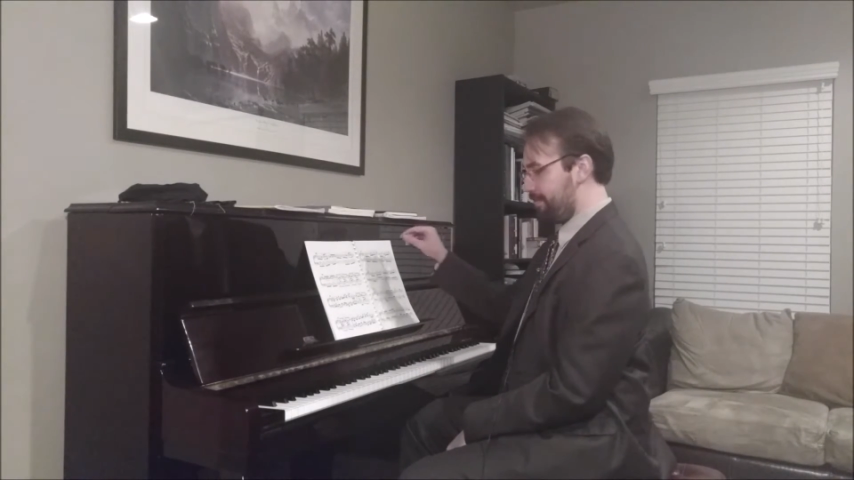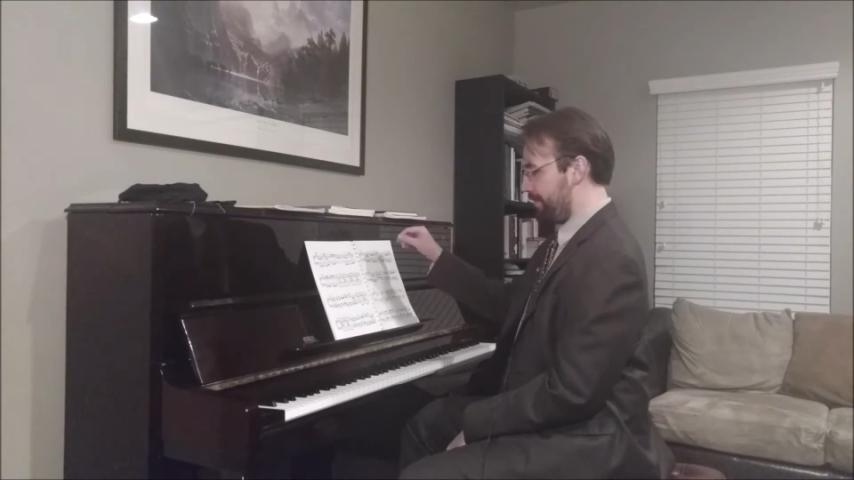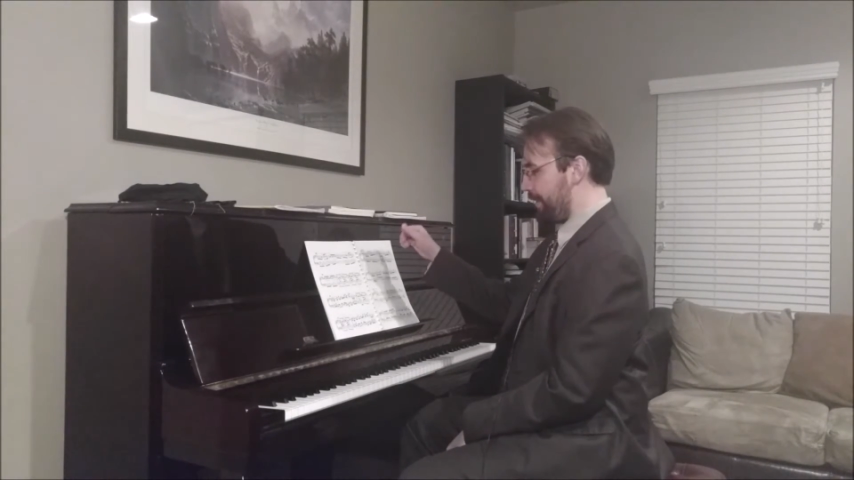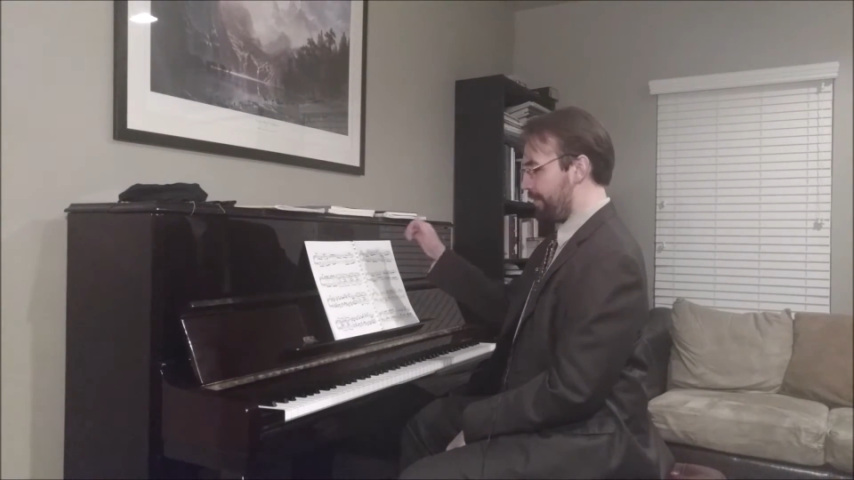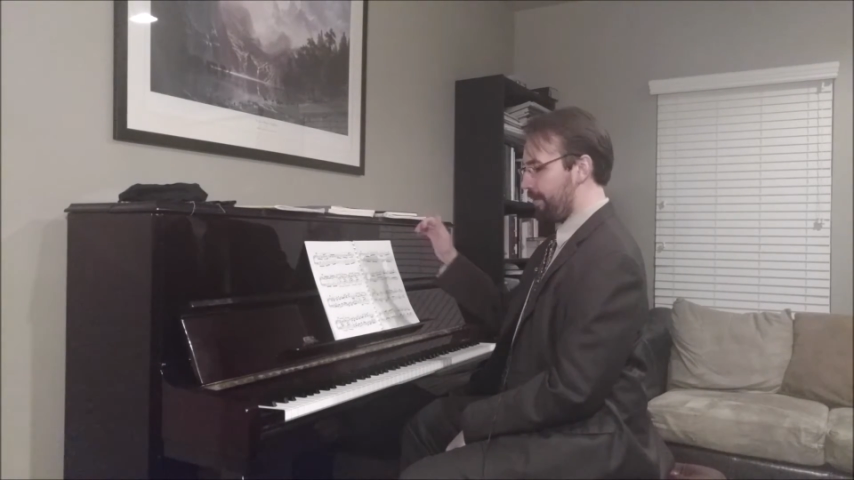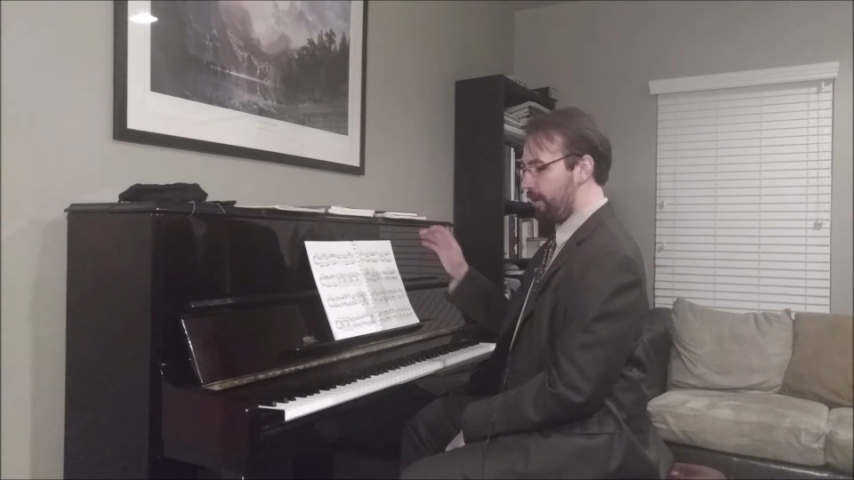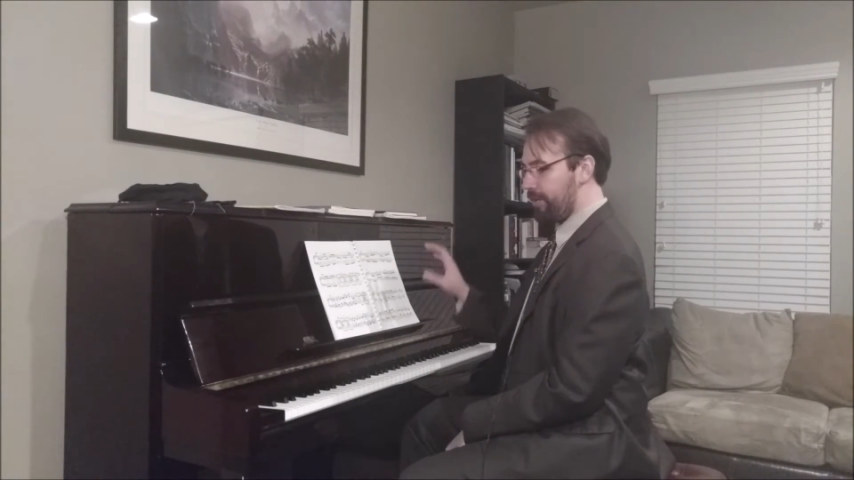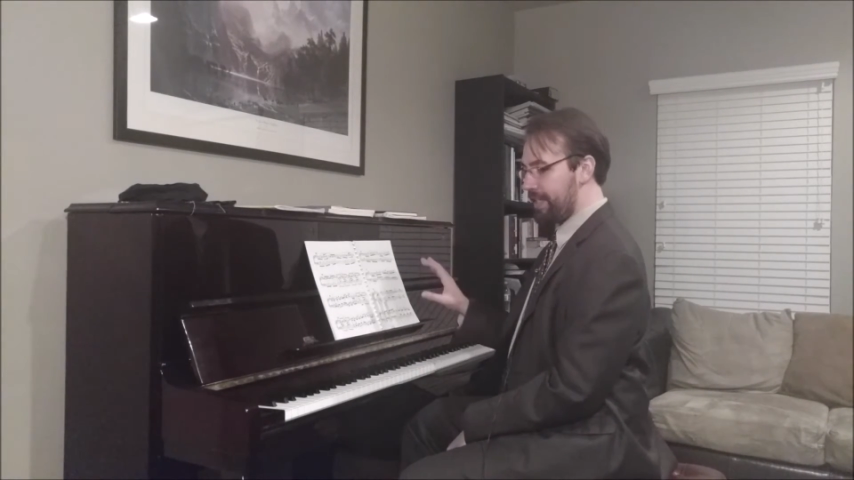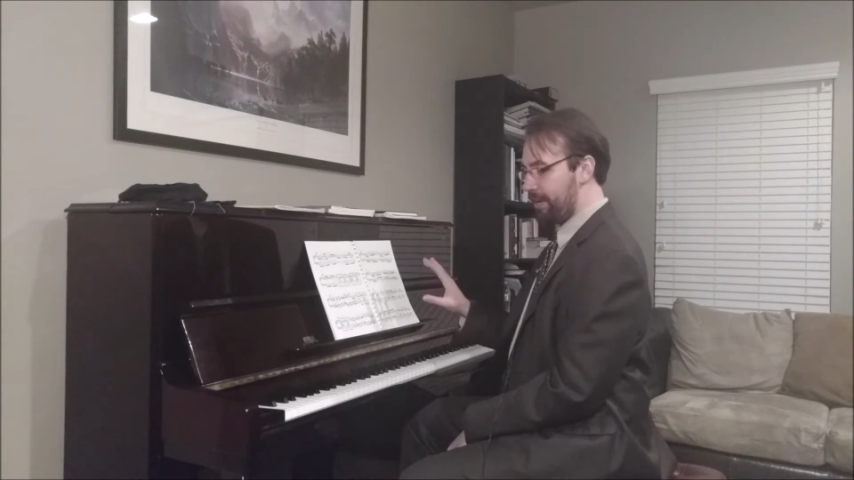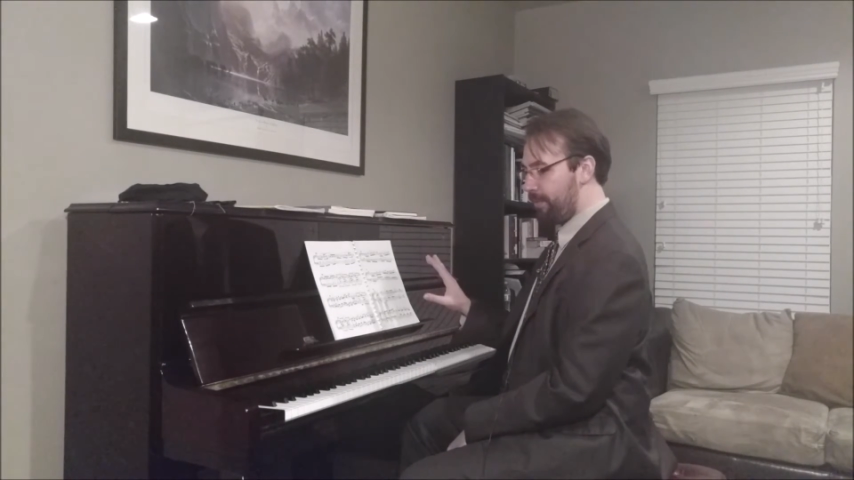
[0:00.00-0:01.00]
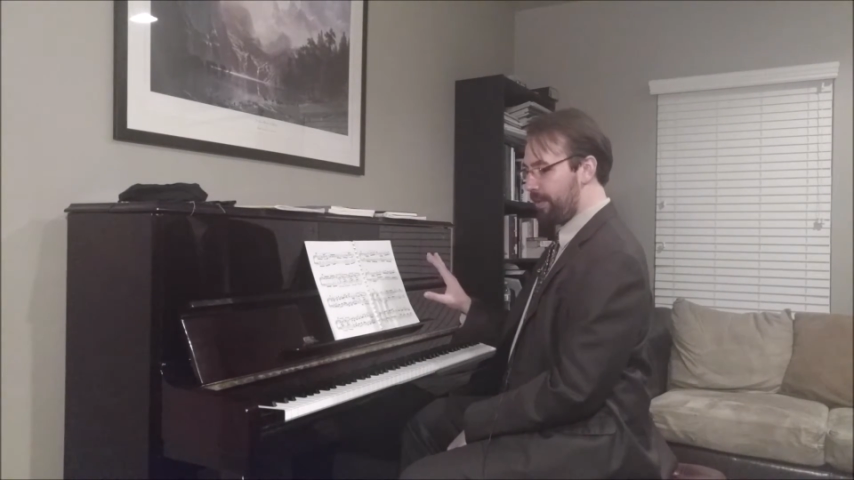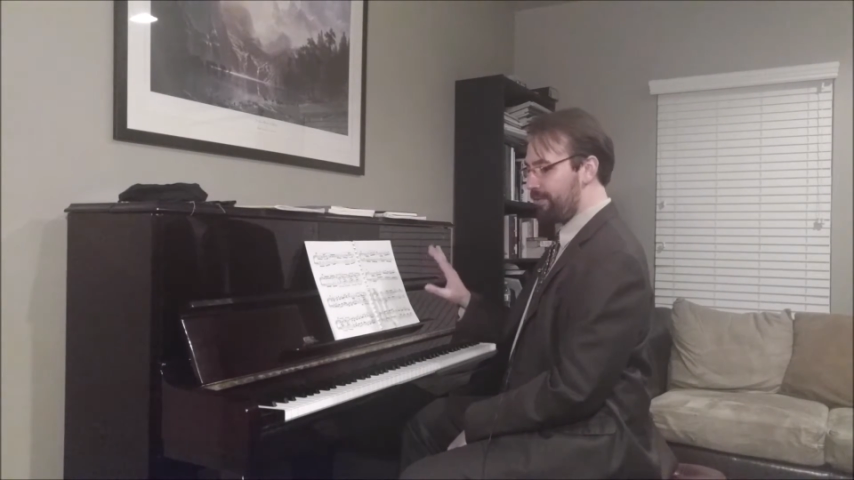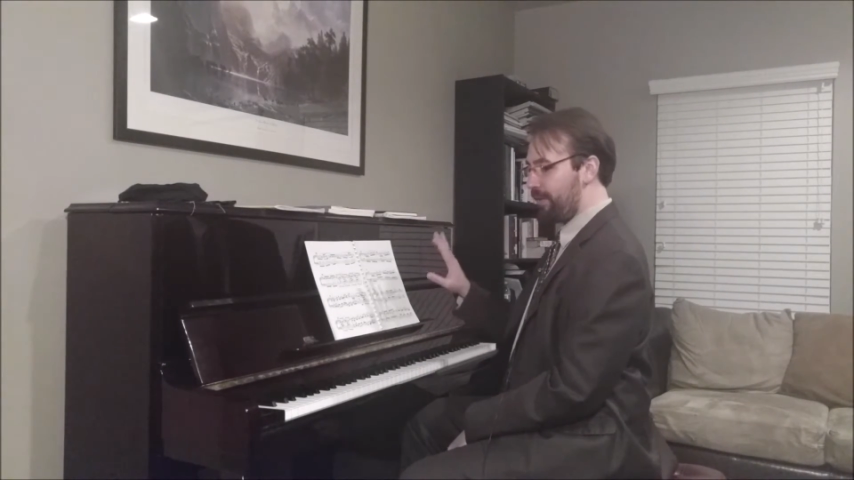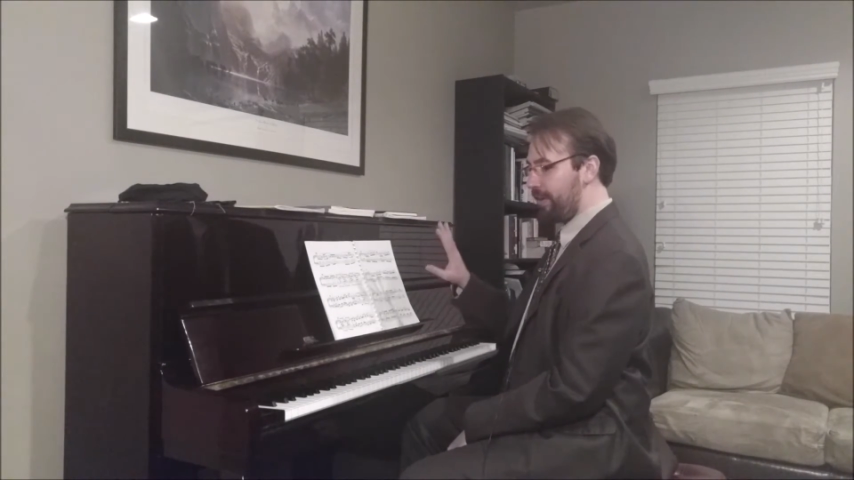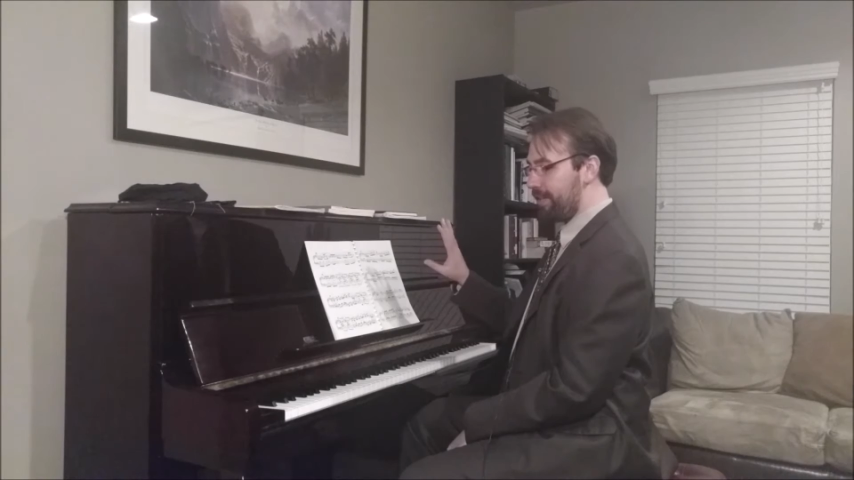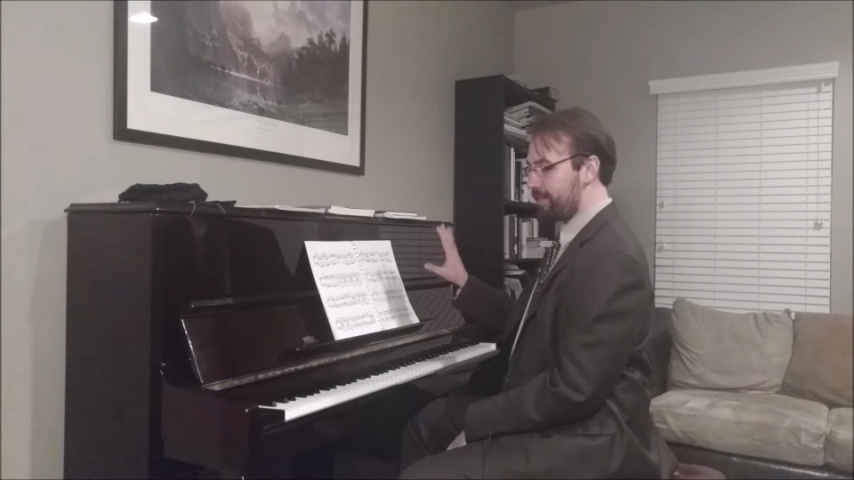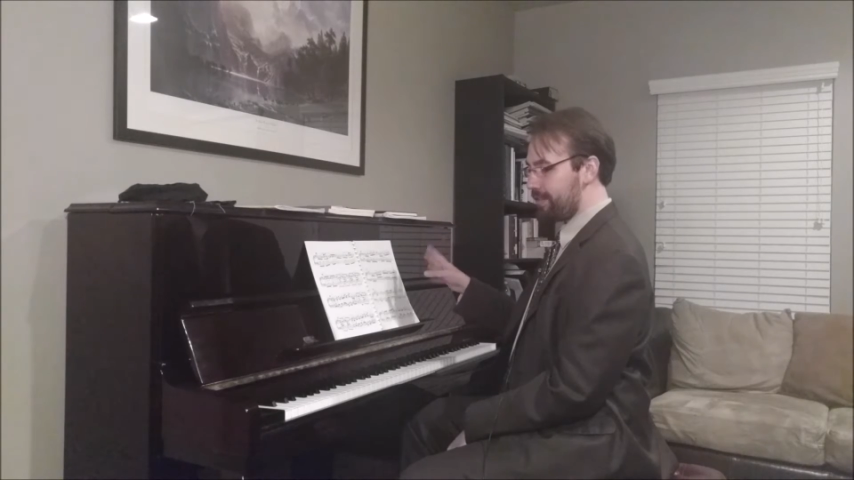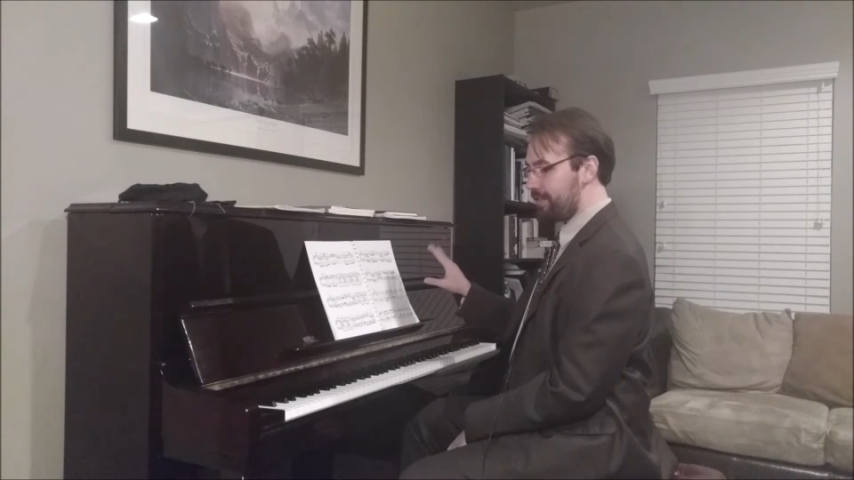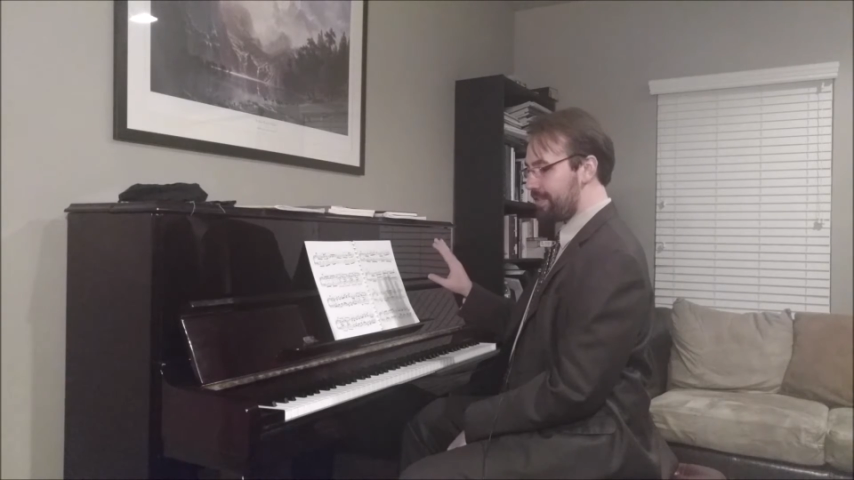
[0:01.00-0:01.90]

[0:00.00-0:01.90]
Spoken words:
hold down one voice,